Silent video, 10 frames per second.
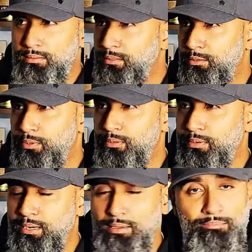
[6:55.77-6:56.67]
Elbon
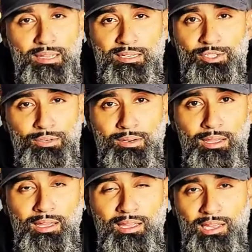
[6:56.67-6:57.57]
rye, not sure
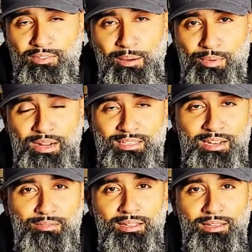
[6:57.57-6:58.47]
if I'm pronouncing
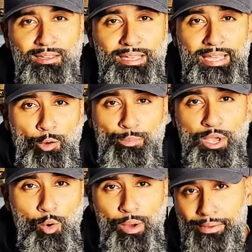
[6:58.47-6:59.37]
that right.
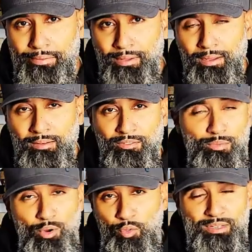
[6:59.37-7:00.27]
E-L-B-O-N from
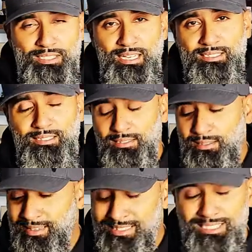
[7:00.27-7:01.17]
Northwest Texas.
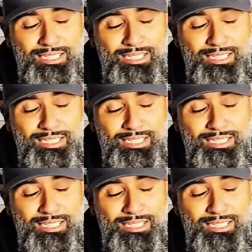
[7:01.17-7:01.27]
It's